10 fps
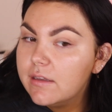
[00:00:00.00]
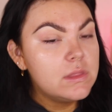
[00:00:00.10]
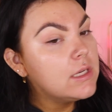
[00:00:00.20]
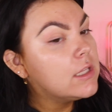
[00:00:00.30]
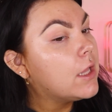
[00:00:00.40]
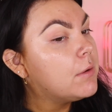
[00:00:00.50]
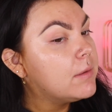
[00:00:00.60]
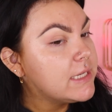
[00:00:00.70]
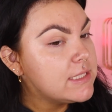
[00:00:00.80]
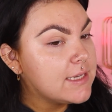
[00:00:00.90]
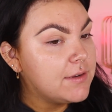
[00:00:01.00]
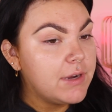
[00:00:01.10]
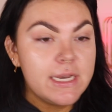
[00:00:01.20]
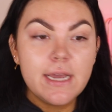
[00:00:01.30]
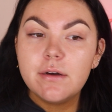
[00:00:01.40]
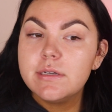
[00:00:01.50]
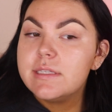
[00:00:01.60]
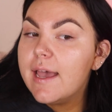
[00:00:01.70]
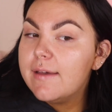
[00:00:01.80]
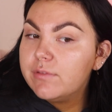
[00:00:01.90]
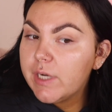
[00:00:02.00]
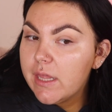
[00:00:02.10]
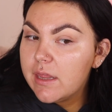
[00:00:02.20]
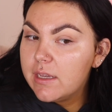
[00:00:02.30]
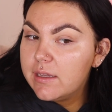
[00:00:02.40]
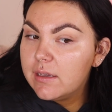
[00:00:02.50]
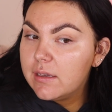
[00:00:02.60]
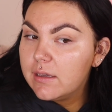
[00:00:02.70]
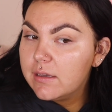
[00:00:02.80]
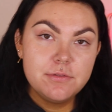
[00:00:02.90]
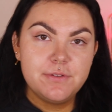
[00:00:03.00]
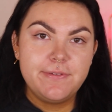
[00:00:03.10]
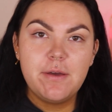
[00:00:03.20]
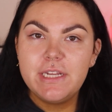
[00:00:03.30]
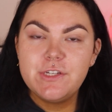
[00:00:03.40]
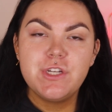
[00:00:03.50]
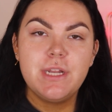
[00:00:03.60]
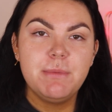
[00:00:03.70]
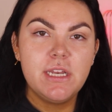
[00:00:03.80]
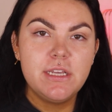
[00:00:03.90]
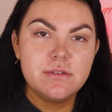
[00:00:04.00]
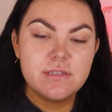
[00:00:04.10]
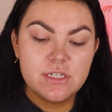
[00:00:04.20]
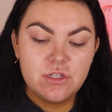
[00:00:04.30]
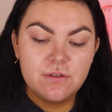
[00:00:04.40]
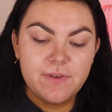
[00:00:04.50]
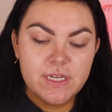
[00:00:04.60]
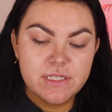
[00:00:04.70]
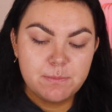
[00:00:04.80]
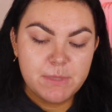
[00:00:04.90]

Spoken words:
the glow on my skin right now is everything. For foundation, I'm going to use the Too Faced